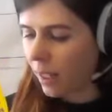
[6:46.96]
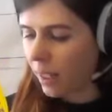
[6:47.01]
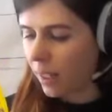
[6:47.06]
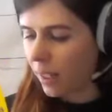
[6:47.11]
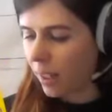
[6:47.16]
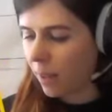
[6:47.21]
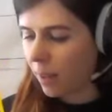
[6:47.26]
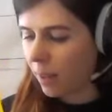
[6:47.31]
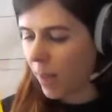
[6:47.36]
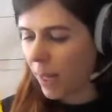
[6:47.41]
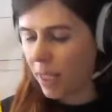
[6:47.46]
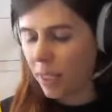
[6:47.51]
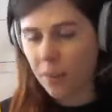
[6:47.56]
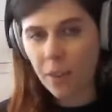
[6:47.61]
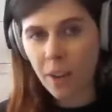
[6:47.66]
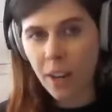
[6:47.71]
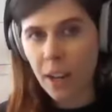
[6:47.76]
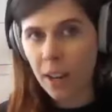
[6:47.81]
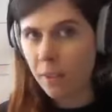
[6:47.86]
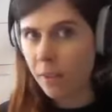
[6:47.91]
Has it gone past the
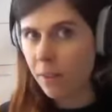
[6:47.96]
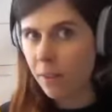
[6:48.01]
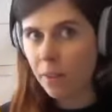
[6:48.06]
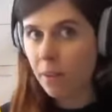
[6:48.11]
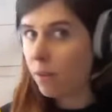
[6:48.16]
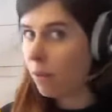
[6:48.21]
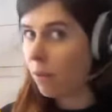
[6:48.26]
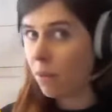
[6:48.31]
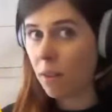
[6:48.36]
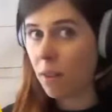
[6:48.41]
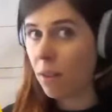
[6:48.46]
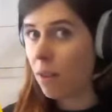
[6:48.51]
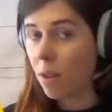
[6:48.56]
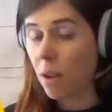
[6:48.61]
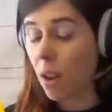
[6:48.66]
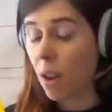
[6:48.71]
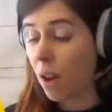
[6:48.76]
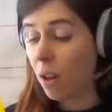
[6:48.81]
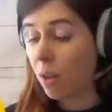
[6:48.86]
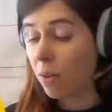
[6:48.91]
5?
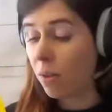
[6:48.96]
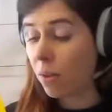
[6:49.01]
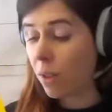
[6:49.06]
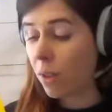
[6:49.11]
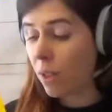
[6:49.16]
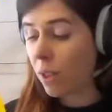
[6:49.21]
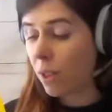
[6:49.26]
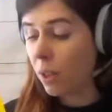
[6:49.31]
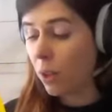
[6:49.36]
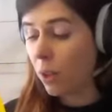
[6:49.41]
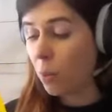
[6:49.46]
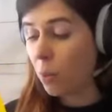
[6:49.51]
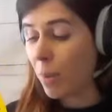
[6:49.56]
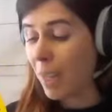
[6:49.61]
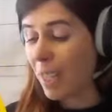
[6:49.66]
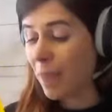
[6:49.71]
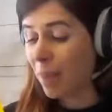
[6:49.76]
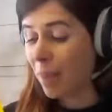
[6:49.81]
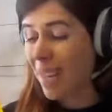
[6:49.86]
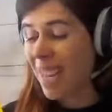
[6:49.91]
No. So it
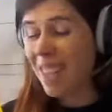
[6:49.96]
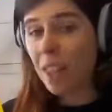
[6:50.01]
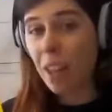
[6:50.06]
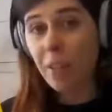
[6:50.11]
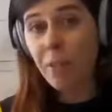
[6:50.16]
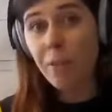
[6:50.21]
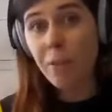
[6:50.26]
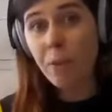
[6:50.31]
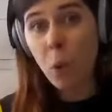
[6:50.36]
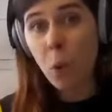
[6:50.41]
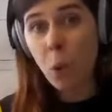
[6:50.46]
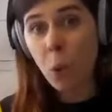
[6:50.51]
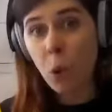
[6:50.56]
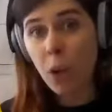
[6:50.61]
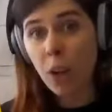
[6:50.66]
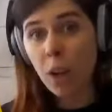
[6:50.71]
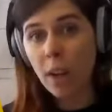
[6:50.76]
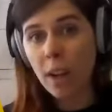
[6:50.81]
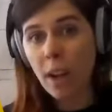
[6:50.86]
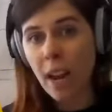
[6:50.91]
must be in the
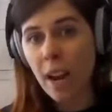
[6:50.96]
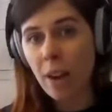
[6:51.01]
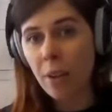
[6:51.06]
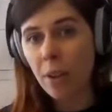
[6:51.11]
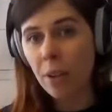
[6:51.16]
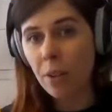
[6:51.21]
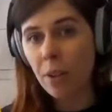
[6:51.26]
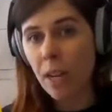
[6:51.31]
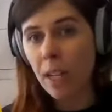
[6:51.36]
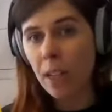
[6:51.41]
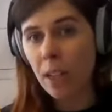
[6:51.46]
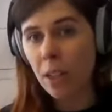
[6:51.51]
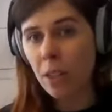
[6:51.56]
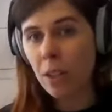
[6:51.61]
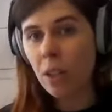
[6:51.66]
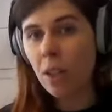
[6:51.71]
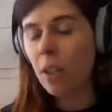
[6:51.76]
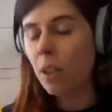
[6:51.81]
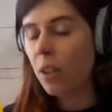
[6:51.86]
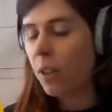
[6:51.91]
4-hour
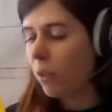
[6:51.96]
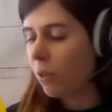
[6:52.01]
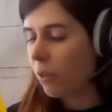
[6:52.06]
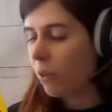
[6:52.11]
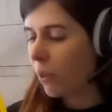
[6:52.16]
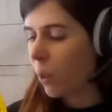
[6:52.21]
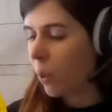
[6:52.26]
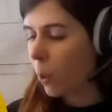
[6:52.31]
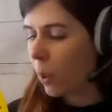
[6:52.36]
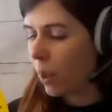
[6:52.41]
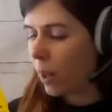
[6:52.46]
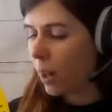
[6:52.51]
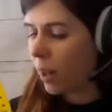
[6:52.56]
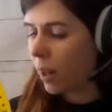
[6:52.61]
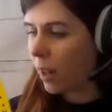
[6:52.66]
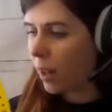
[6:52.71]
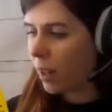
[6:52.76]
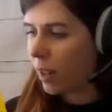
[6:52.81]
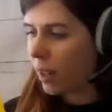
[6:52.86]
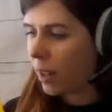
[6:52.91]
range.
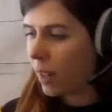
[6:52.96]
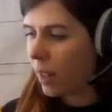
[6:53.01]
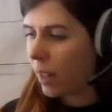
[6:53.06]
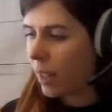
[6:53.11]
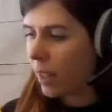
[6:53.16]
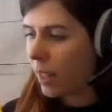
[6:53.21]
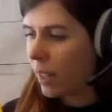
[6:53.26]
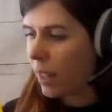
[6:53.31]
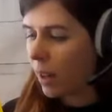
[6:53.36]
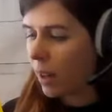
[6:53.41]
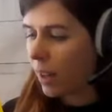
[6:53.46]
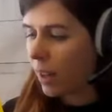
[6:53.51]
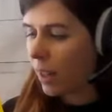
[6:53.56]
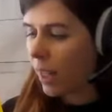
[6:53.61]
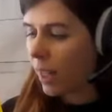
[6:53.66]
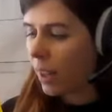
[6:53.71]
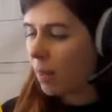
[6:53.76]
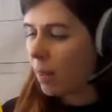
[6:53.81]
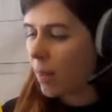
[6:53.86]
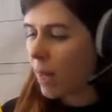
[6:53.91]
4, and I
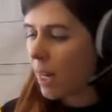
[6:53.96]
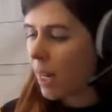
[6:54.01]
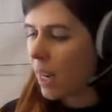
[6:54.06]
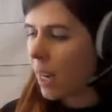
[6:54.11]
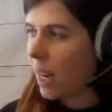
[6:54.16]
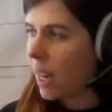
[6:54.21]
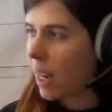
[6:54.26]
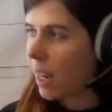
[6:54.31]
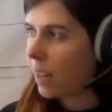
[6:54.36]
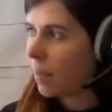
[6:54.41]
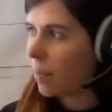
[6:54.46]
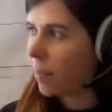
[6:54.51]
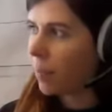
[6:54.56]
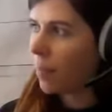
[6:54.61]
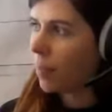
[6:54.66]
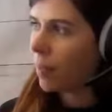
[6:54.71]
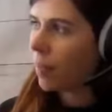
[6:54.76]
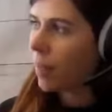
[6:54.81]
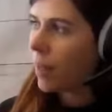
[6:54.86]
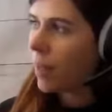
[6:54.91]
look at the minute hand,
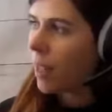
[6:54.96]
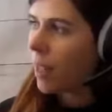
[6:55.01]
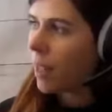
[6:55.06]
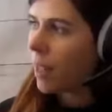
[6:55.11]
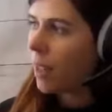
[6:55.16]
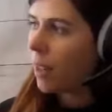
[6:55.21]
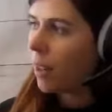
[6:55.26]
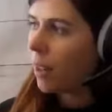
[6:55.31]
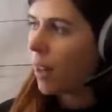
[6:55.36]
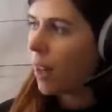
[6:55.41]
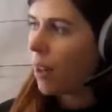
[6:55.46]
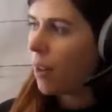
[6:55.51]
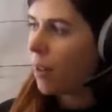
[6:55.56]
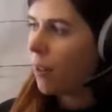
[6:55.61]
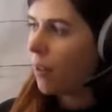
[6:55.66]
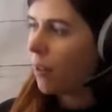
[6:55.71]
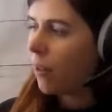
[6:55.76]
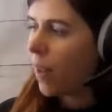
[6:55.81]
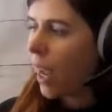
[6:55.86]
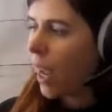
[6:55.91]

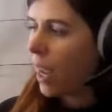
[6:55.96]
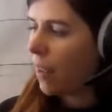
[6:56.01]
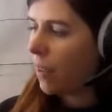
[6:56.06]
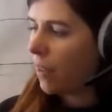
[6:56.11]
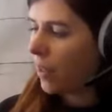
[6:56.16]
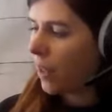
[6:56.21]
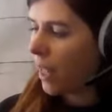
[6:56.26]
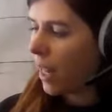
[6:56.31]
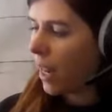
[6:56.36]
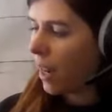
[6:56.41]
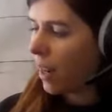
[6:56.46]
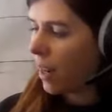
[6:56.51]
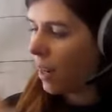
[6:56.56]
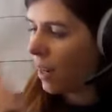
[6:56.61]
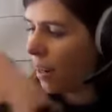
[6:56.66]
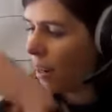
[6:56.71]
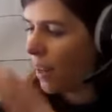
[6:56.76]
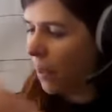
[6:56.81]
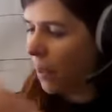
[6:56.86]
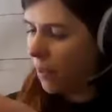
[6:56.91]
0, 5, 10,
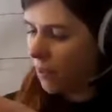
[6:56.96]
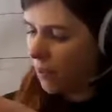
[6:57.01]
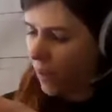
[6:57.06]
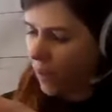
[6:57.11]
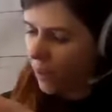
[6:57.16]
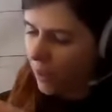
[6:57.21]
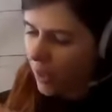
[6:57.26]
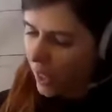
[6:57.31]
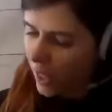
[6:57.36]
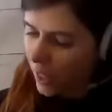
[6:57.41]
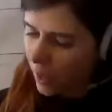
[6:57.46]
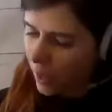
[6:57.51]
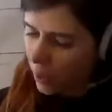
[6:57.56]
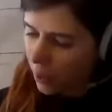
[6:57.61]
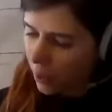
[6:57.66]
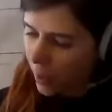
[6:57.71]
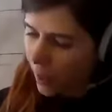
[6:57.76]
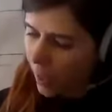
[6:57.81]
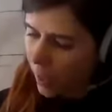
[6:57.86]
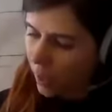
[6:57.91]
15,
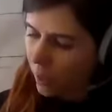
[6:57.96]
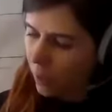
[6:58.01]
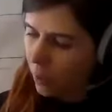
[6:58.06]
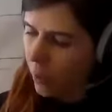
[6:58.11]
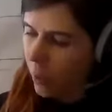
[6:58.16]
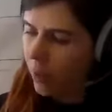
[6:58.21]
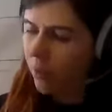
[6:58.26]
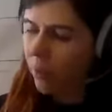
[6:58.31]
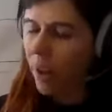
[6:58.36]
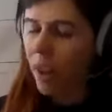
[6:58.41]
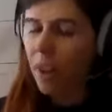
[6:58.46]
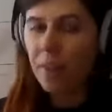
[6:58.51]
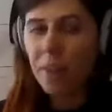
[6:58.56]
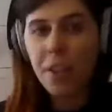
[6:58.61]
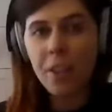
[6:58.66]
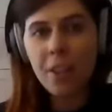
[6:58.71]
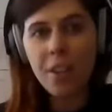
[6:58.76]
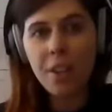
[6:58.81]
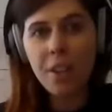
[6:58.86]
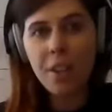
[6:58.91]
20, 25,
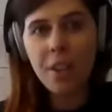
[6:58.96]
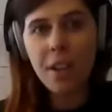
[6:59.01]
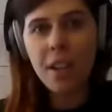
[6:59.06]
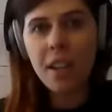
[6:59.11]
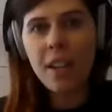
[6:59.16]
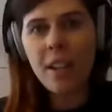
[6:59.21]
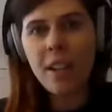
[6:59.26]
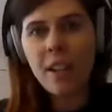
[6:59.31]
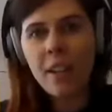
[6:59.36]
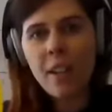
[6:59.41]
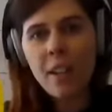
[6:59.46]
30.